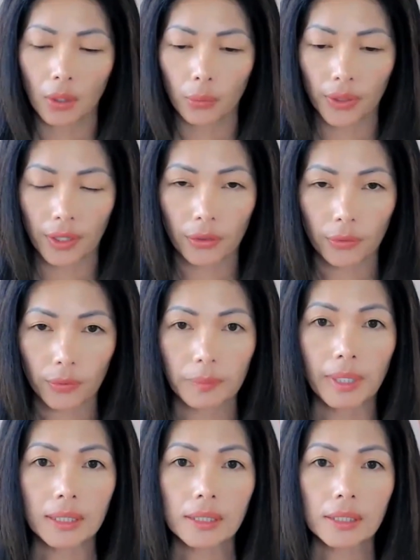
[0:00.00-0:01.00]
Within 3
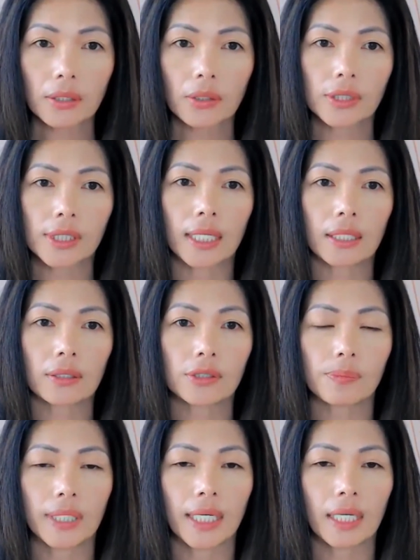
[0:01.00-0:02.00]
months, her
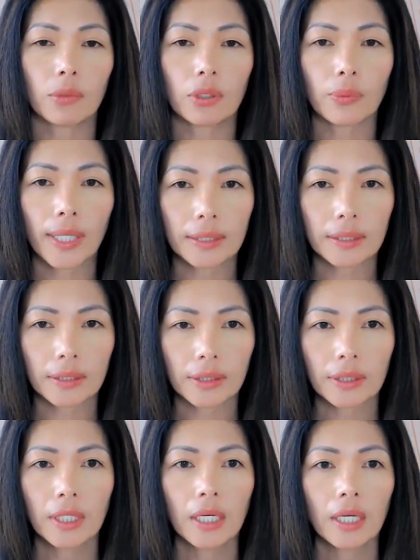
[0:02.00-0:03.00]
cycles became more
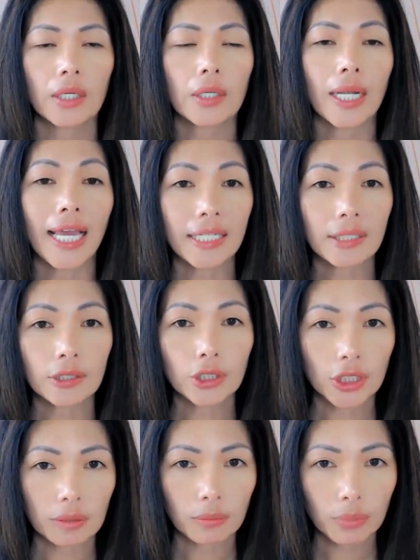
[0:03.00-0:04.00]
regular, her
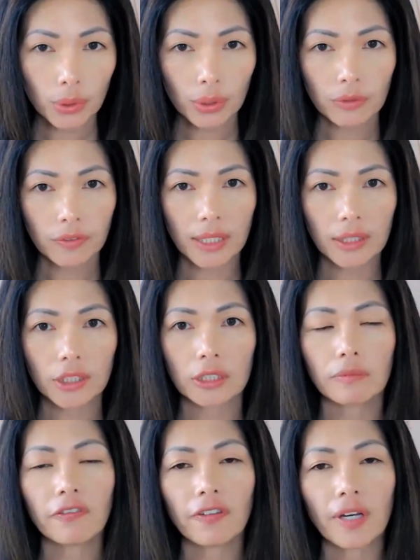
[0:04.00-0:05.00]
energy improved, and she
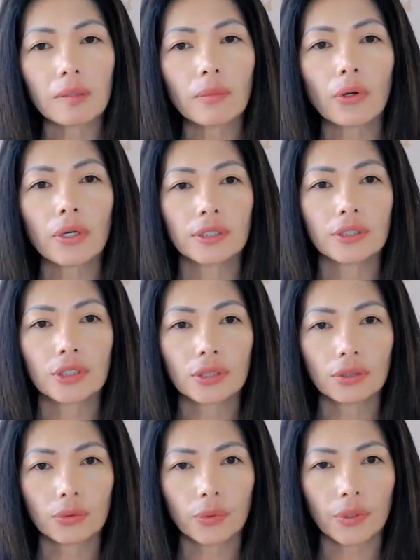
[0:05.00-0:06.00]
felt more in
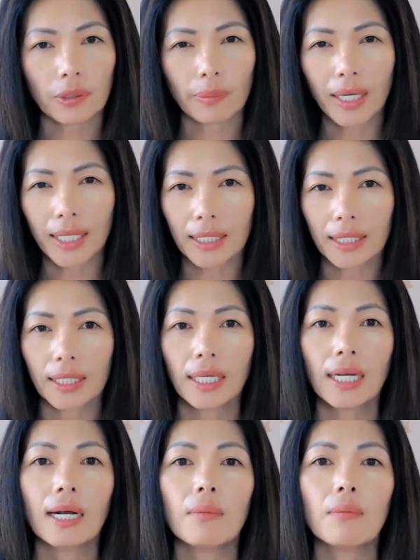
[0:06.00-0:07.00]
tune with her body
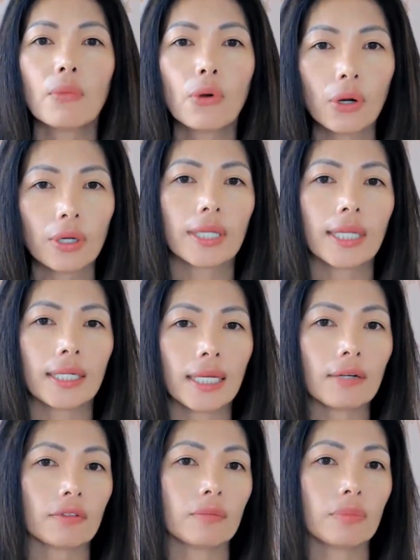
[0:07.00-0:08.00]
more than
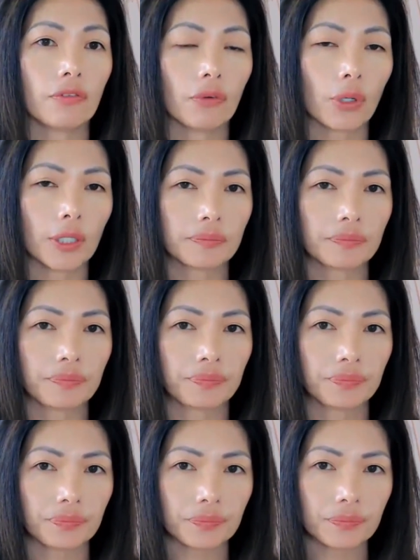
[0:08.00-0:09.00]
ever before.
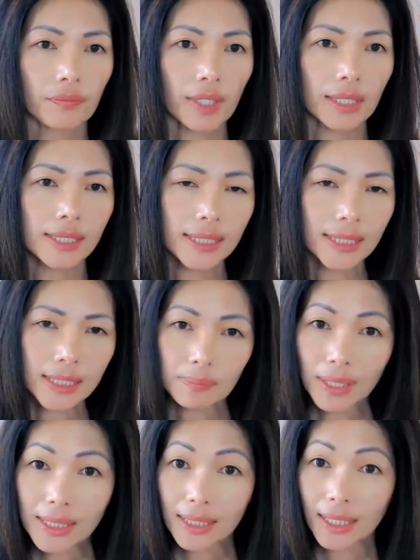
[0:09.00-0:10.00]
6
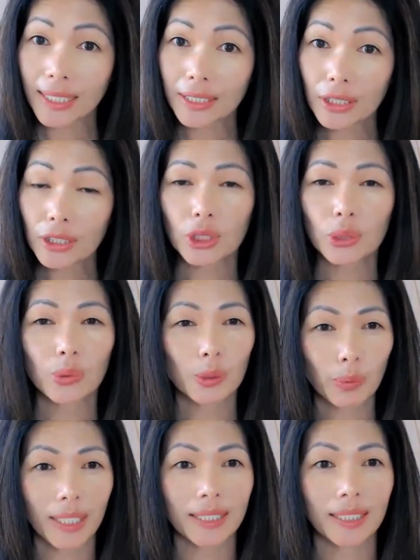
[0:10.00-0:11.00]
months later, she was
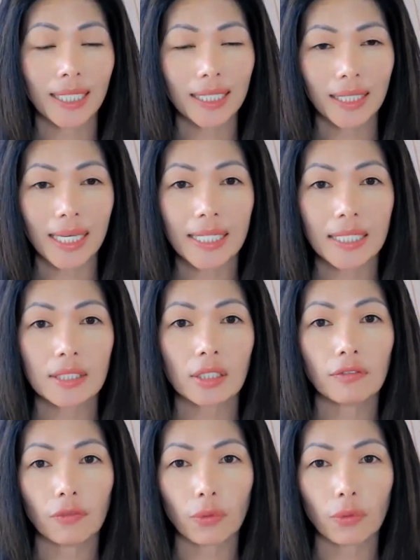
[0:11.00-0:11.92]
pregnant at the age of